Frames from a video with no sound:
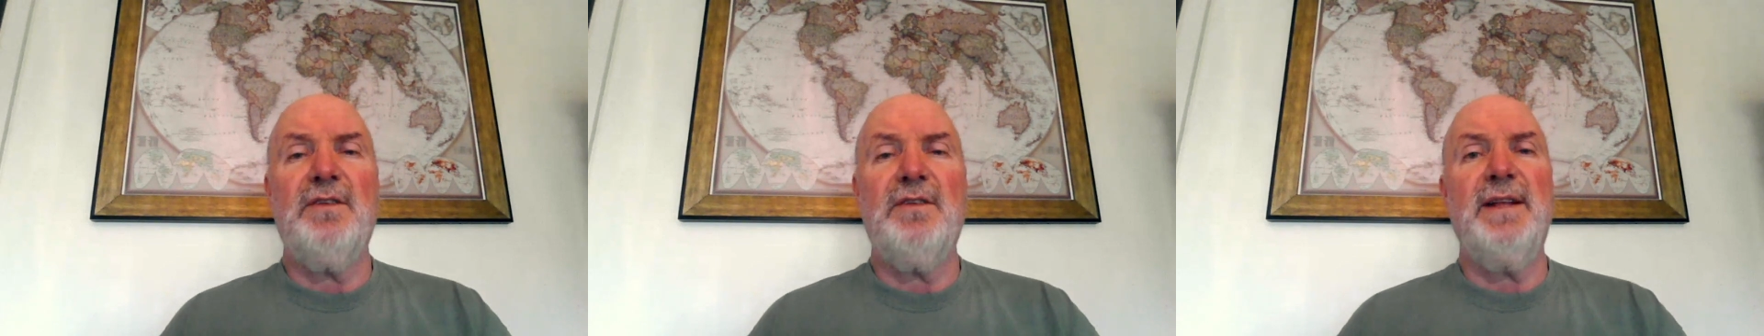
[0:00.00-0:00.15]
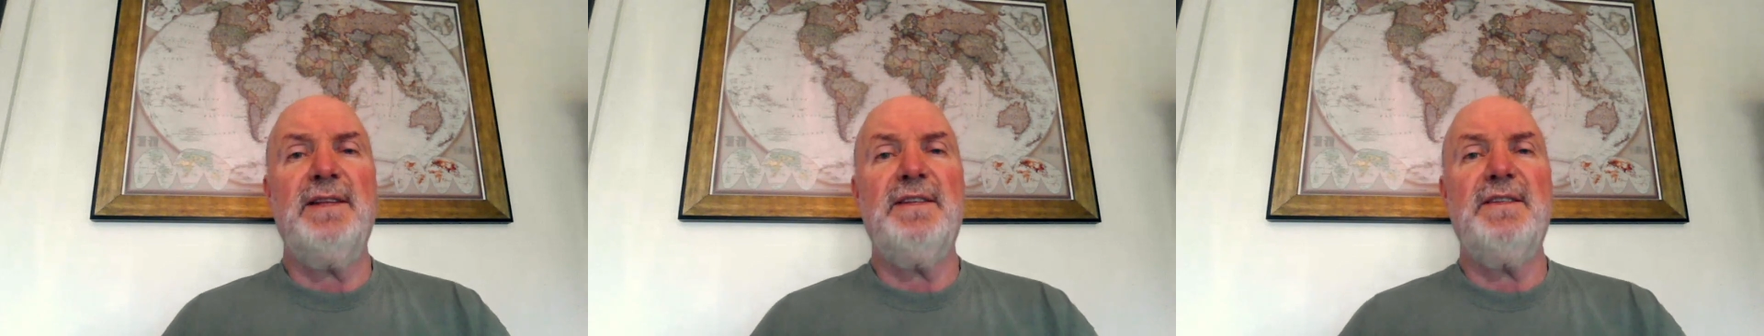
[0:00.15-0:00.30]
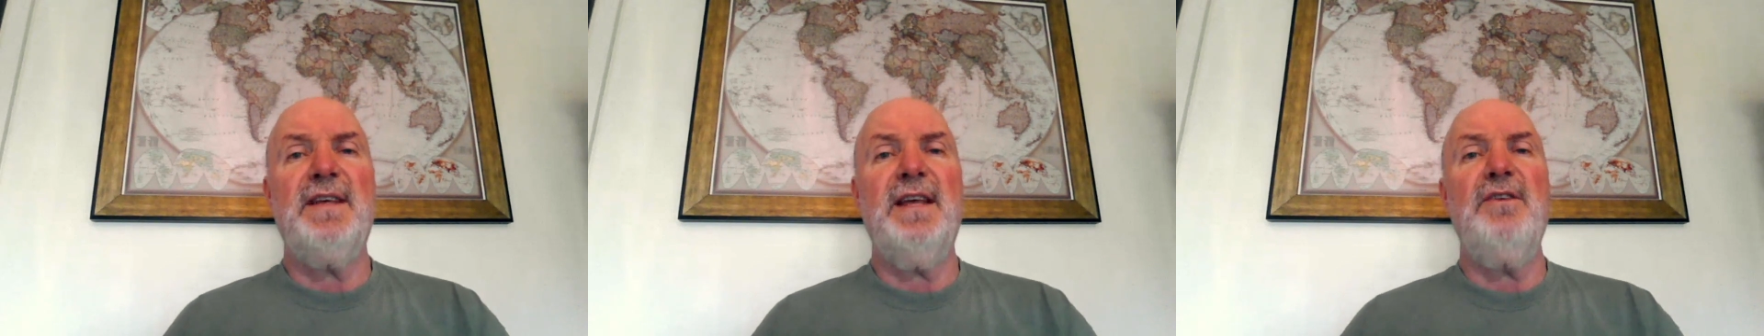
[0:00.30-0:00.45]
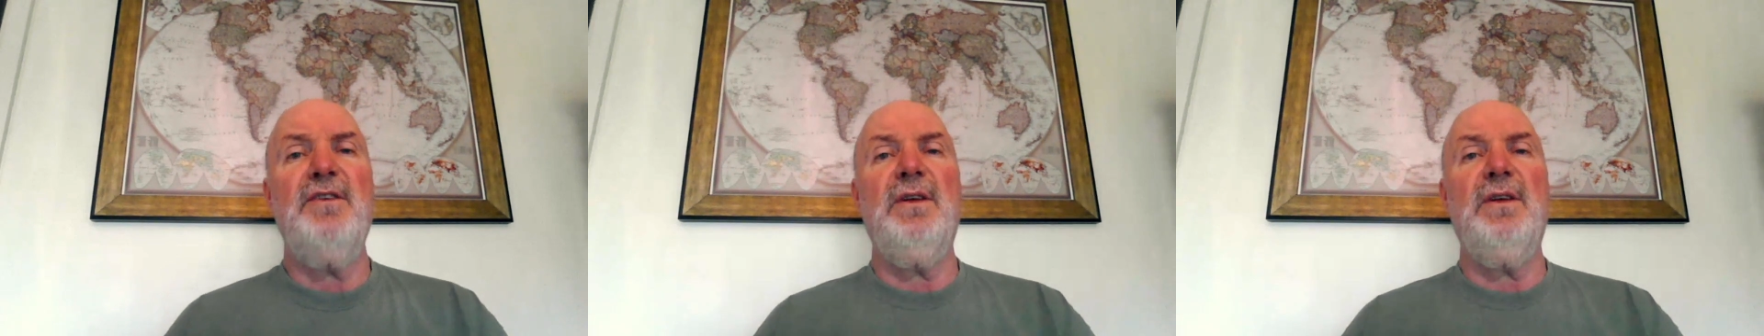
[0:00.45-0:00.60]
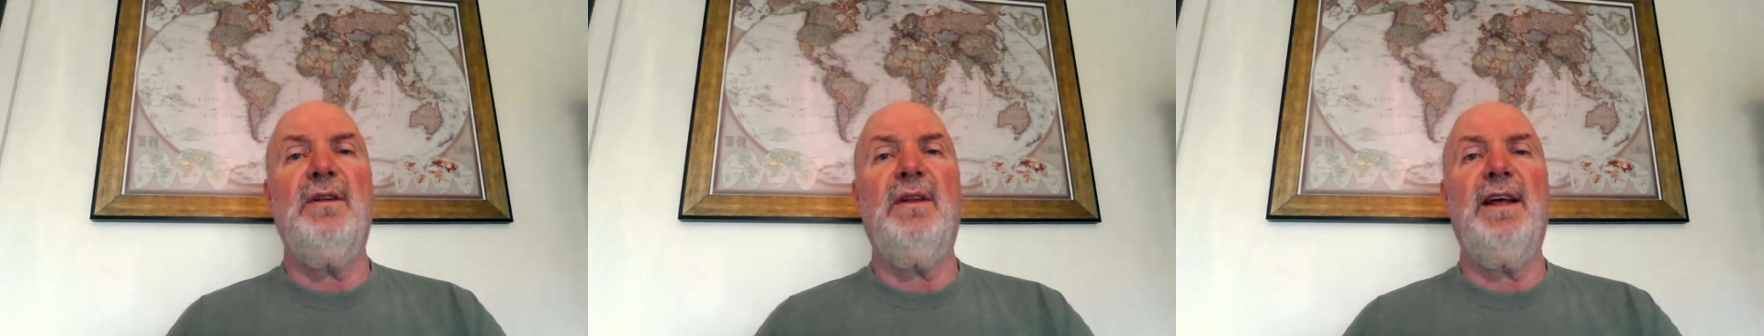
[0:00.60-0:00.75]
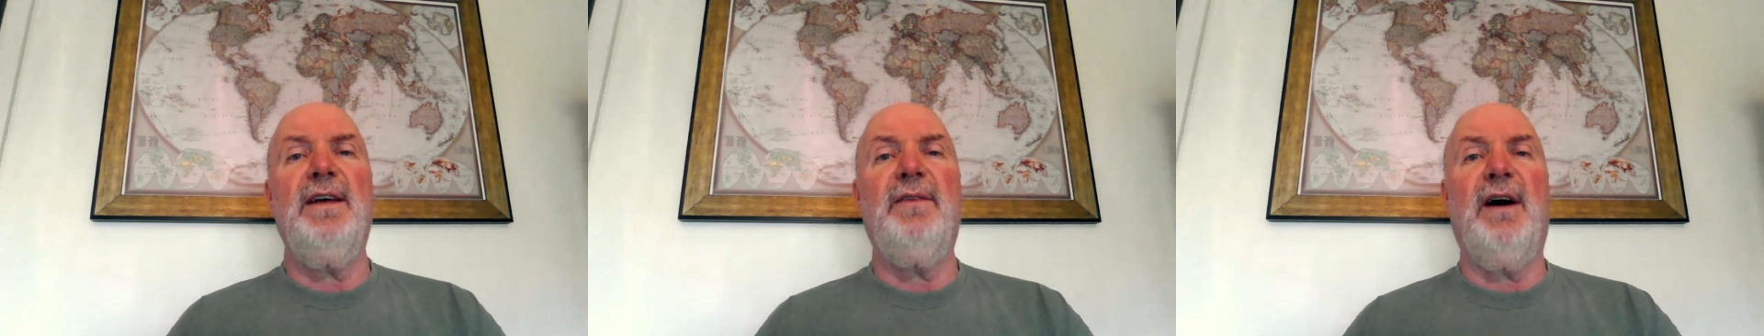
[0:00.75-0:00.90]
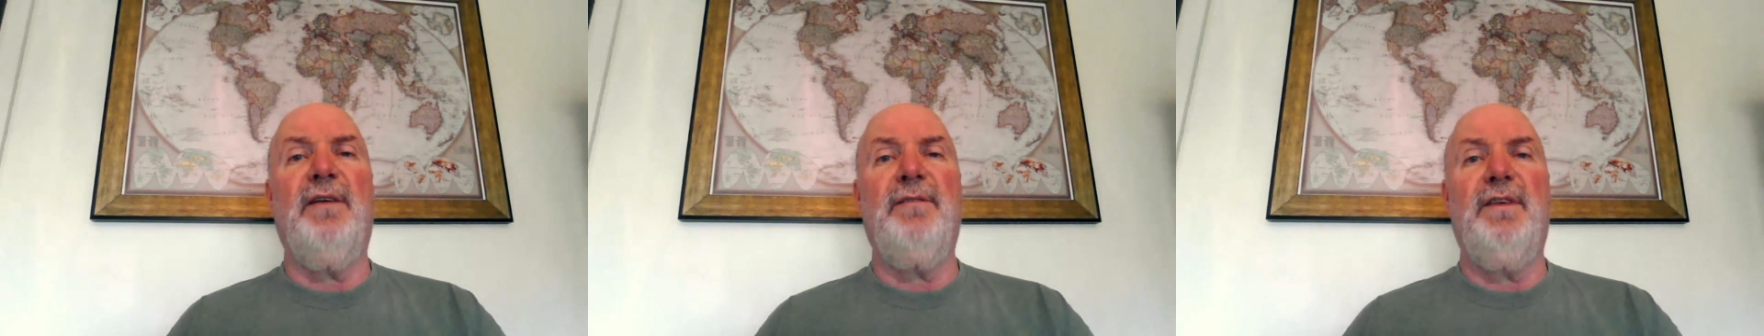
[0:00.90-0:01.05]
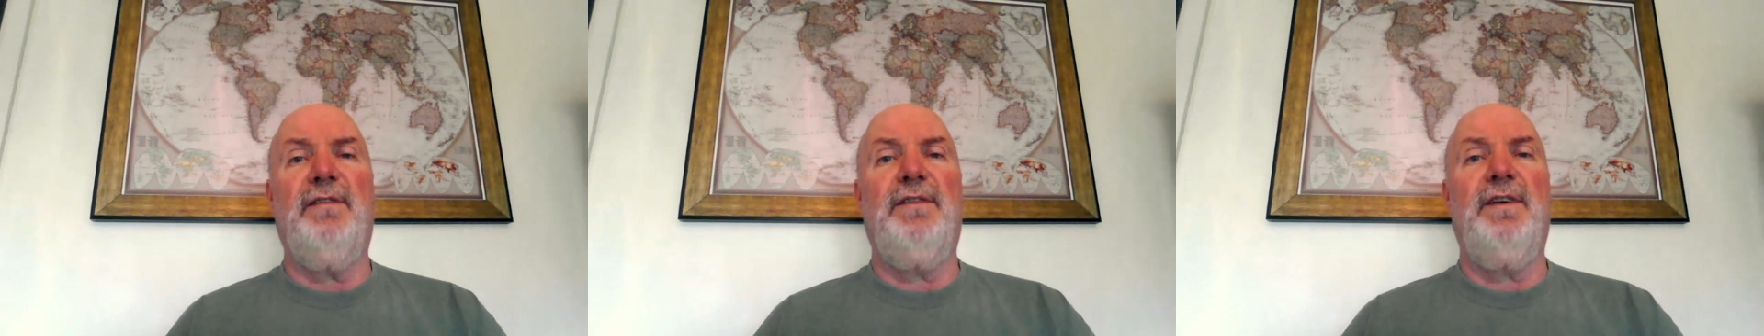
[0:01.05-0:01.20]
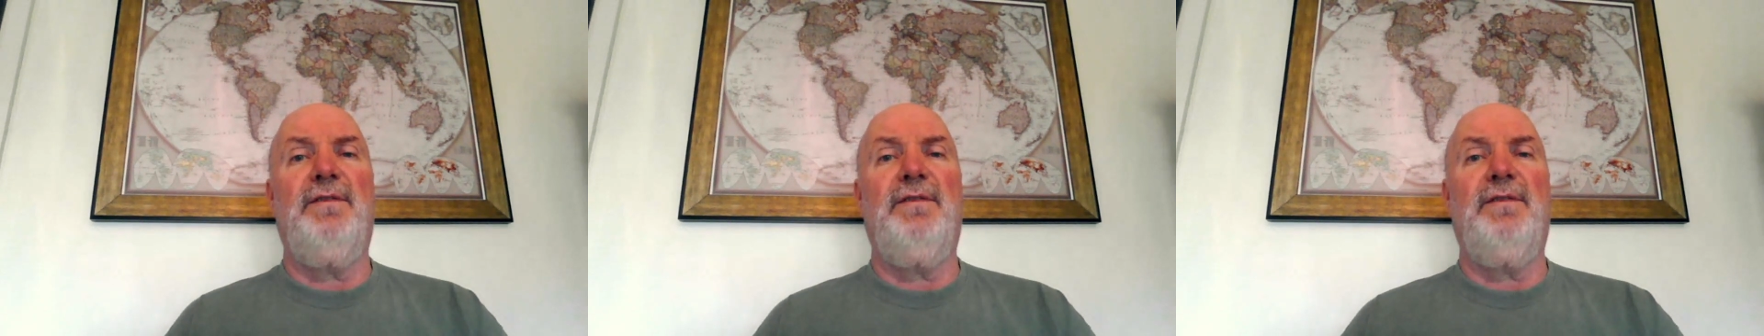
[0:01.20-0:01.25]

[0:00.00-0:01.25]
So let's say you can live off the